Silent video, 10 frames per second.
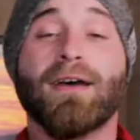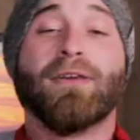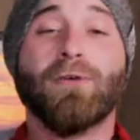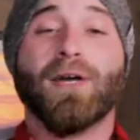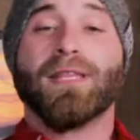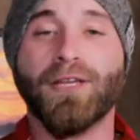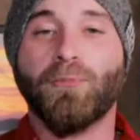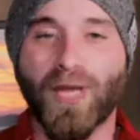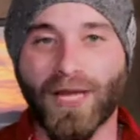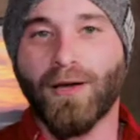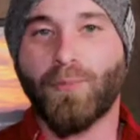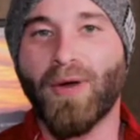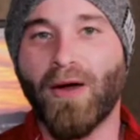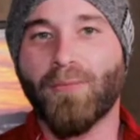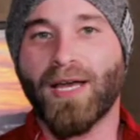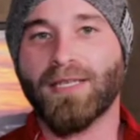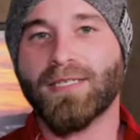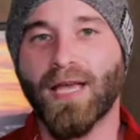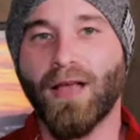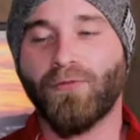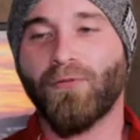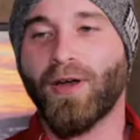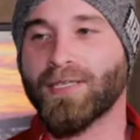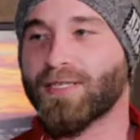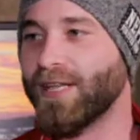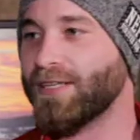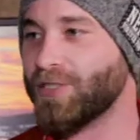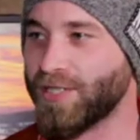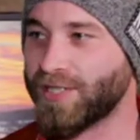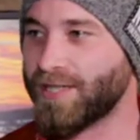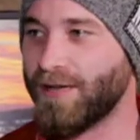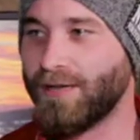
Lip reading: tell you a little bit about myself. So let's just,